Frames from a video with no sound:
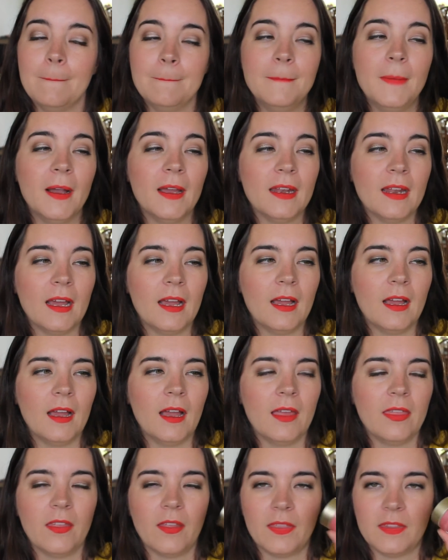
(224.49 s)
But uh,
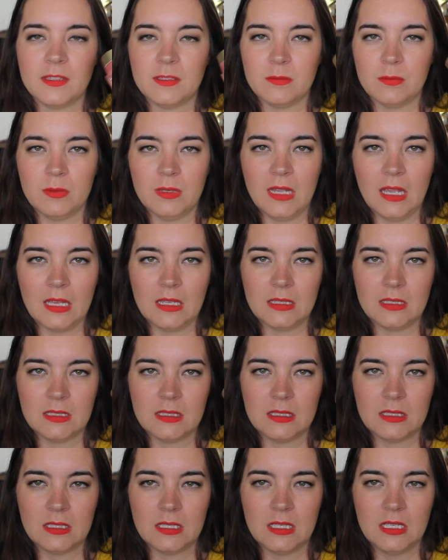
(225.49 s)
I thought this would
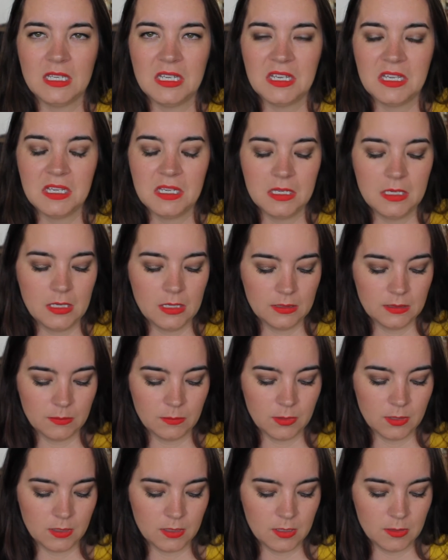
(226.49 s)
get, get
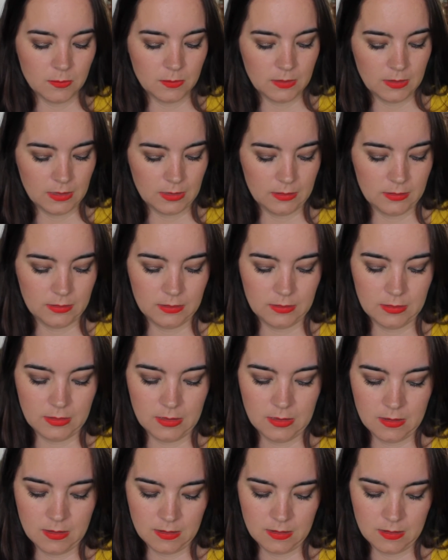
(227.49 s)
some good use this